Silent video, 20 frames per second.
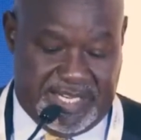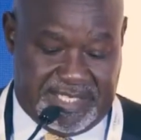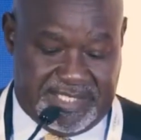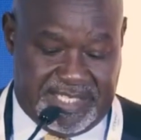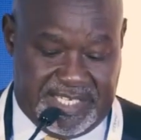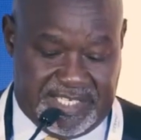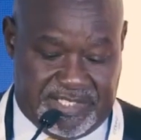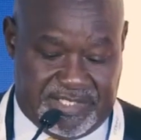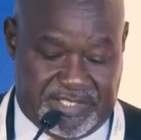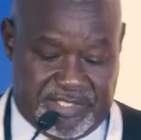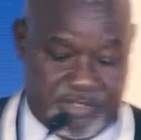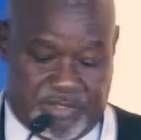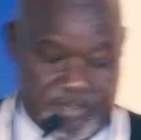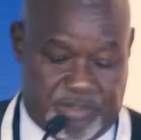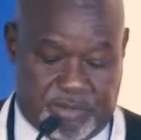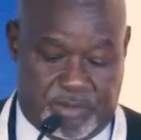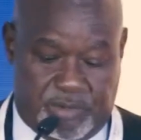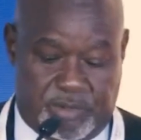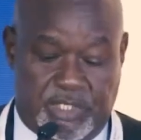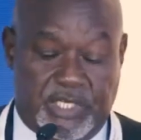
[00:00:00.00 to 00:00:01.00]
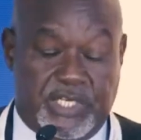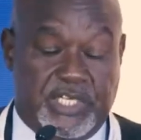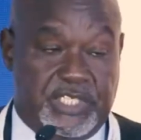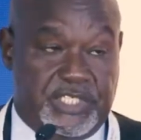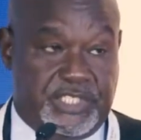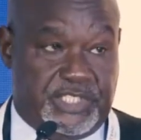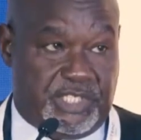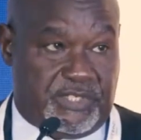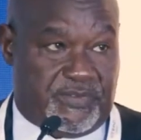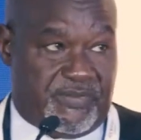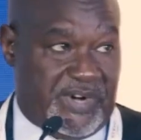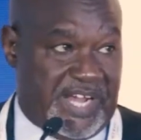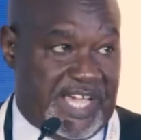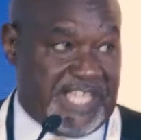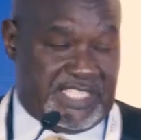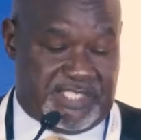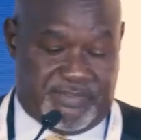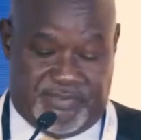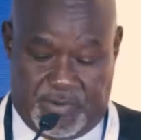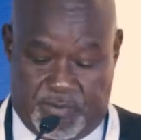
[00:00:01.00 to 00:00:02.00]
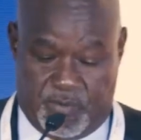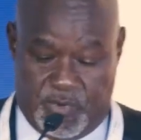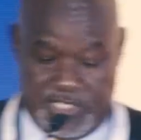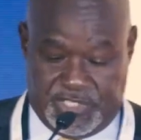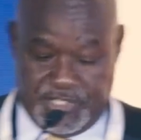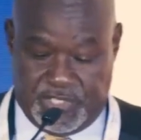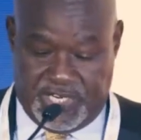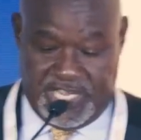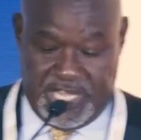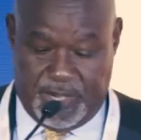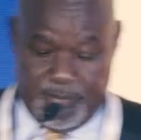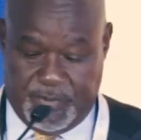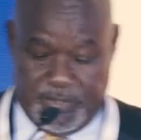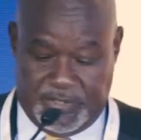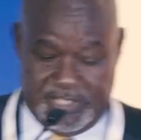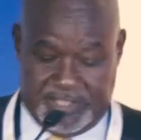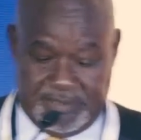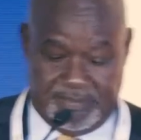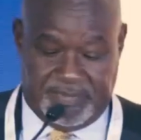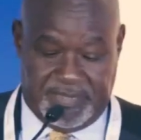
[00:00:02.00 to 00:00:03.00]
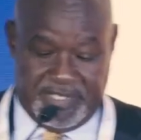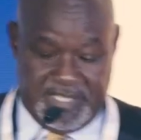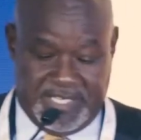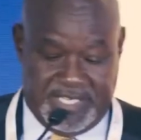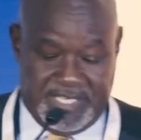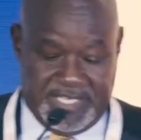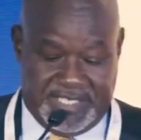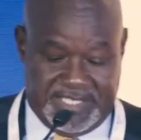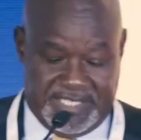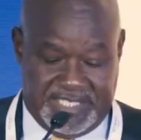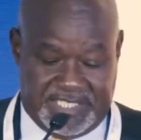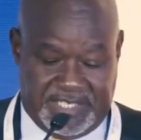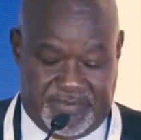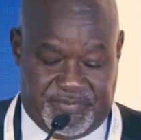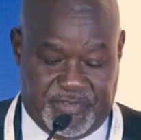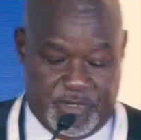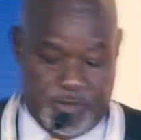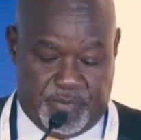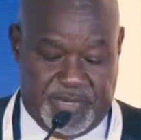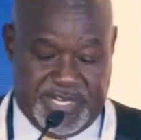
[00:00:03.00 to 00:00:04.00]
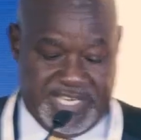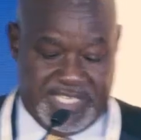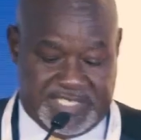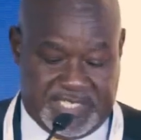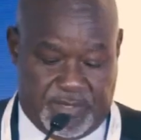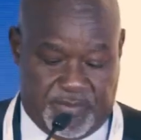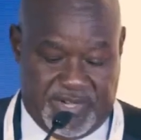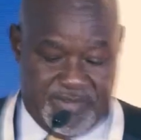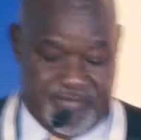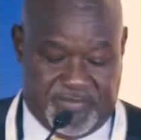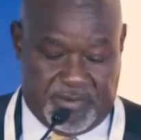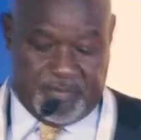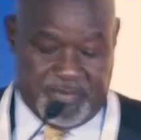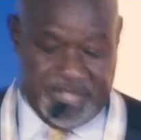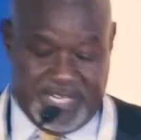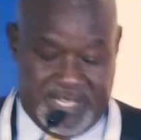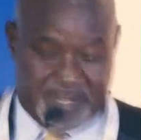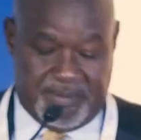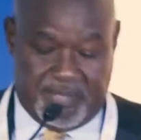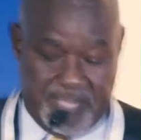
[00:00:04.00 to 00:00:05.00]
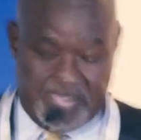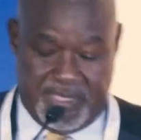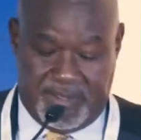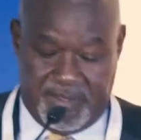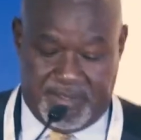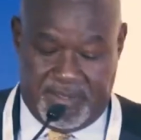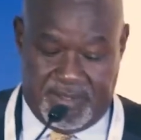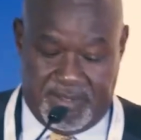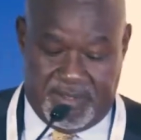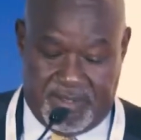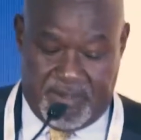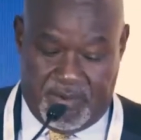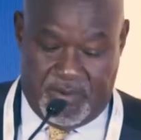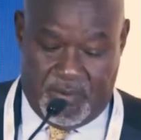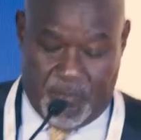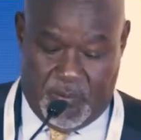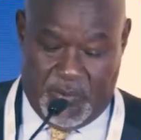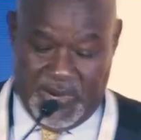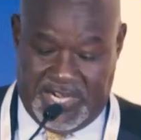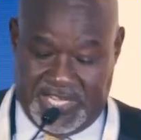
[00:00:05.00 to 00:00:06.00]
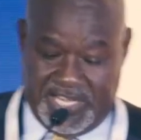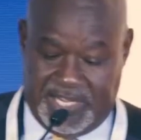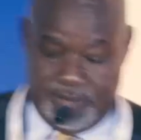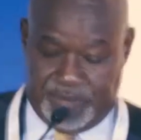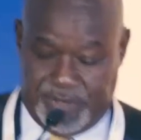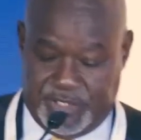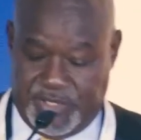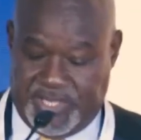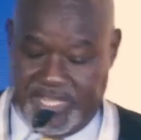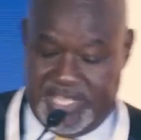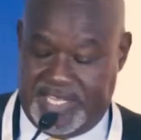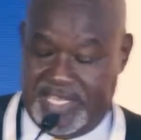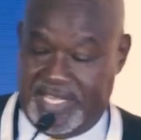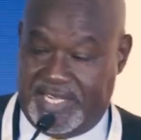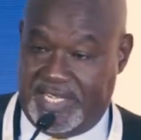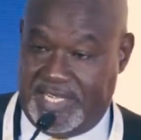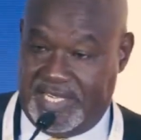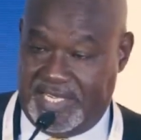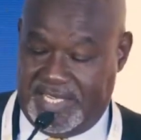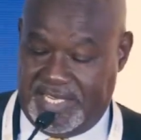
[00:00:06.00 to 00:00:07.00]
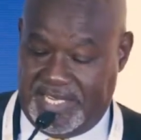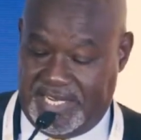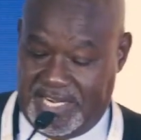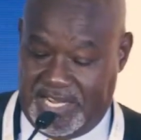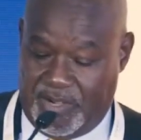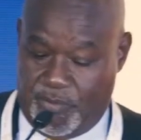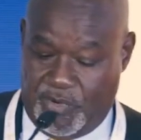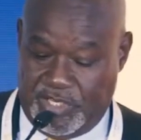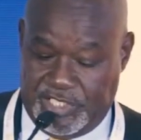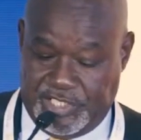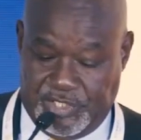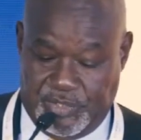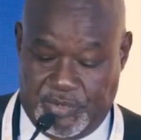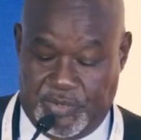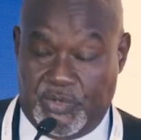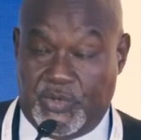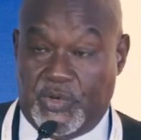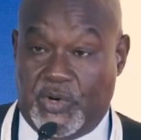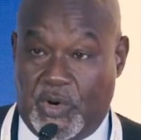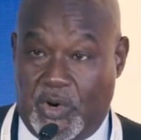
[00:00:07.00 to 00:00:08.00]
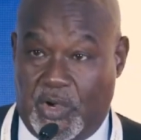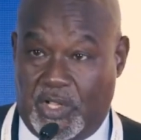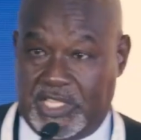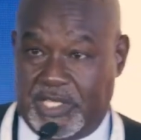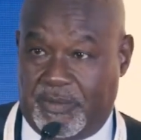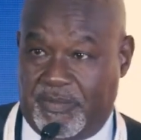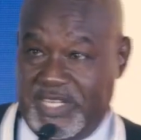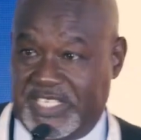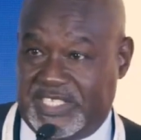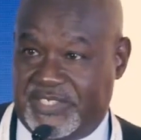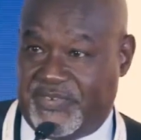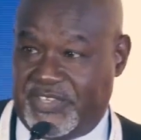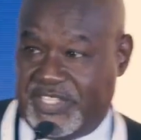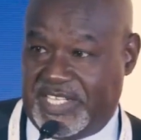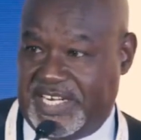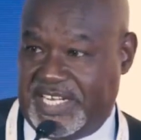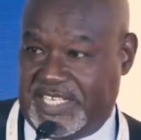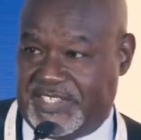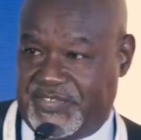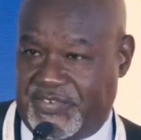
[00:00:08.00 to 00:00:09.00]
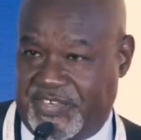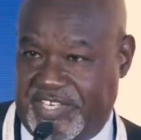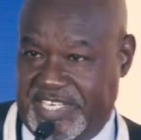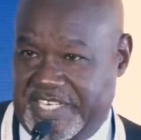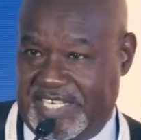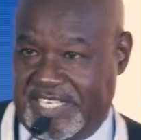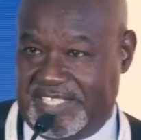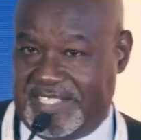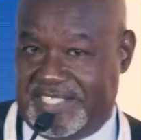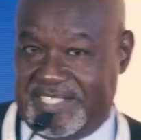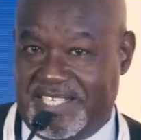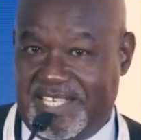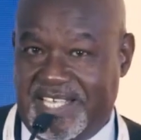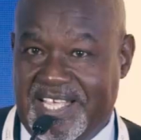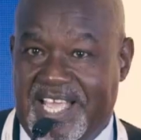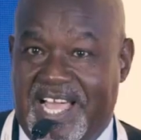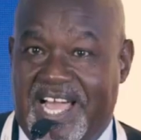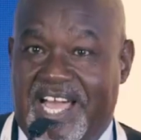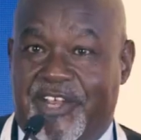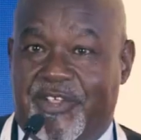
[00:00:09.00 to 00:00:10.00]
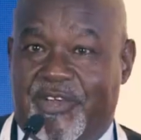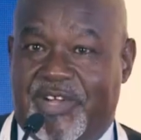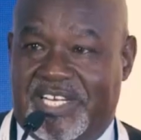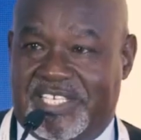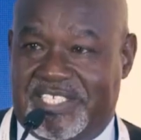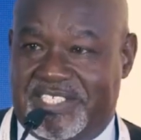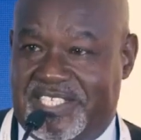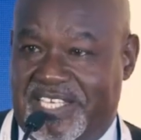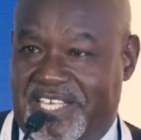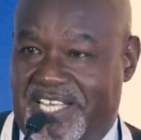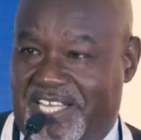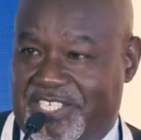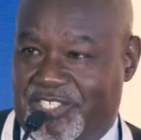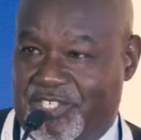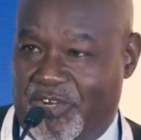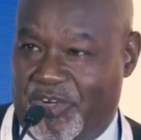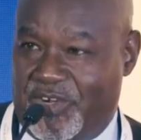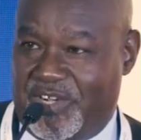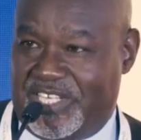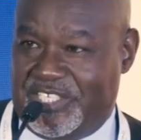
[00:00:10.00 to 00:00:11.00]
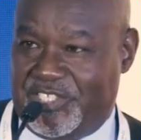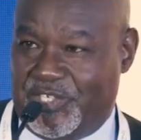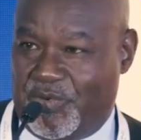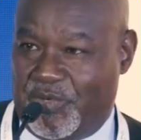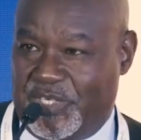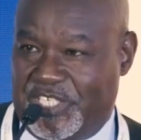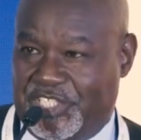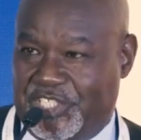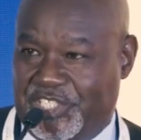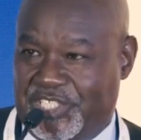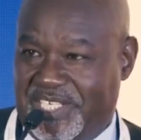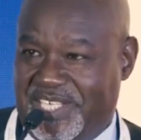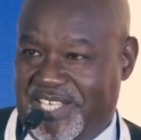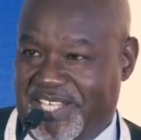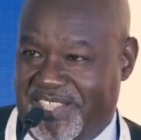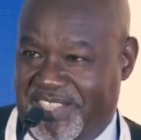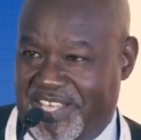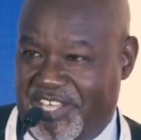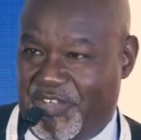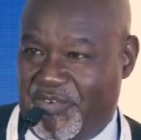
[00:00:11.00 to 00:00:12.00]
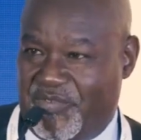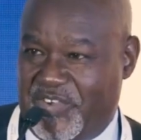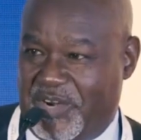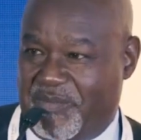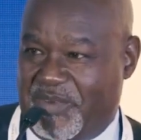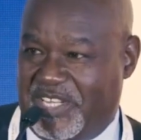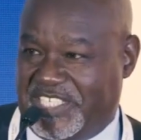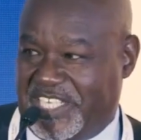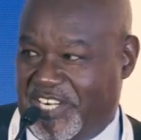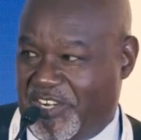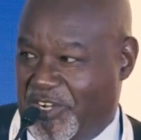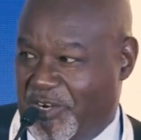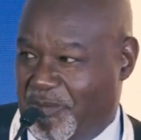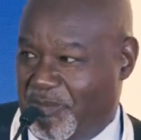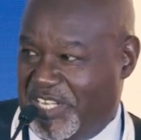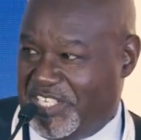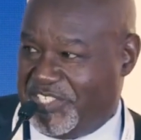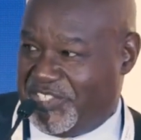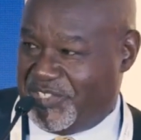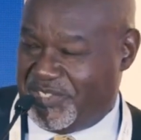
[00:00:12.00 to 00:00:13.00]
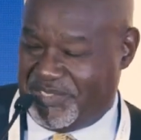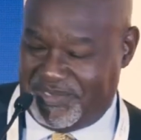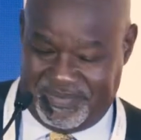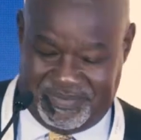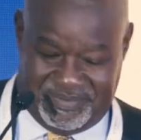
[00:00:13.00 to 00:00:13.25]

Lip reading: accessed through short flights from Wilson Airport, just a few minutes away from here. Welcome to Kenya, and I wish you all the best for the next 3 days, and you can stay as long as you wish. Thank you very much, and God bless you.